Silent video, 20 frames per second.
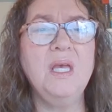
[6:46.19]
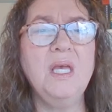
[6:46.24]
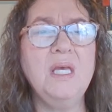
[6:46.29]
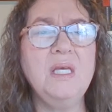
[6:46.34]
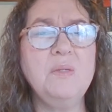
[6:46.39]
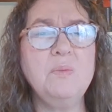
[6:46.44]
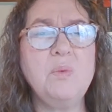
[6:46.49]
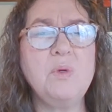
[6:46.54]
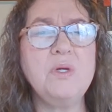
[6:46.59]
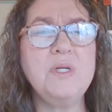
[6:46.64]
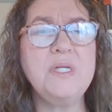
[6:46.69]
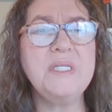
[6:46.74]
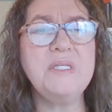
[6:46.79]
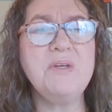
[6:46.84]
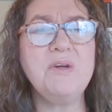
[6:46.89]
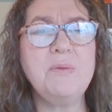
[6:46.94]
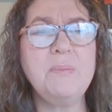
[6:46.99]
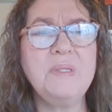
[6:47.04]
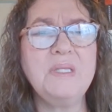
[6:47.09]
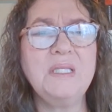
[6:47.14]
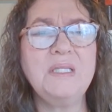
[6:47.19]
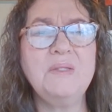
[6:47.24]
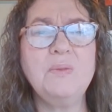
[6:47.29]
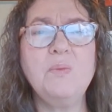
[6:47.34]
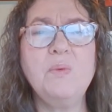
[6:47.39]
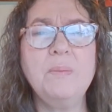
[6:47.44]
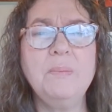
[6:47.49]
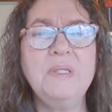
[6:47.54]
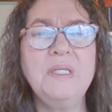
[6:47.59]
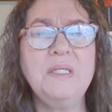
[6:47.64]
and were determined that the
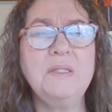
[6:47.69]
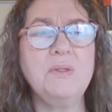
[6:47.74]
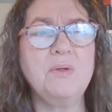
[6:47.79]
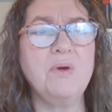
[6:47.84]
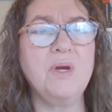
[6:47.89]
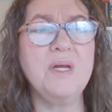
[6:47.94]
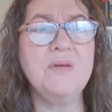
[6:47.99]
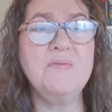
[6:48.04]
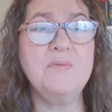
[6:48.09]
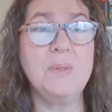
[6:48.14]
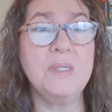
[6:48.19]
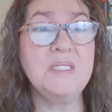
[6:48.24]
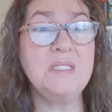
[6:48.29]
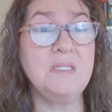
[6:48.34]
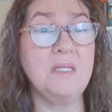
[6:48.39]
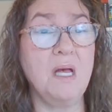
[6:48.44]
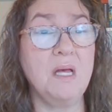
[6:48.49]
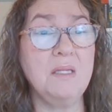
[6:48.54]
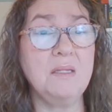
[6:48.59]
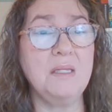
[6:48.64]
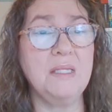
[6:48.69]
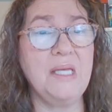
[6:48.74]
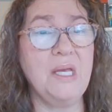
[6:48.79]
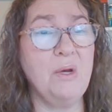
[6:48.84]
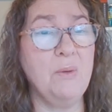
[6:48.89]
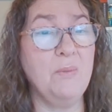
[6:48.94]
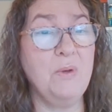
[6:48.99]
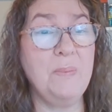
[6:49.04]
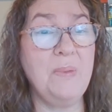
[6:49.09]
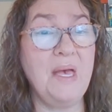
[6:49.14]
woman in the grave was not
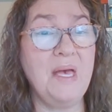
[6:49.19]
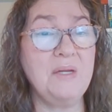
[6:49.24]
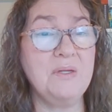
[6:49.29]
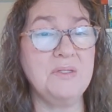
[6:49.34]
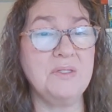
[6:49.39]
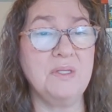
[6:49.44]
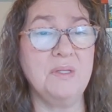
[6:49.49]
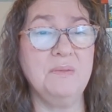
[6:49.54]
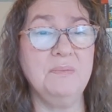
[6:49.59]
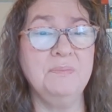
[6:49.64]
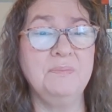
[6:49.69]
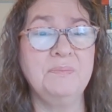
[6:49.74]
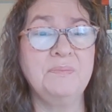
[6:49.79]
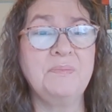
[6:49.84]
Leoma Patterson.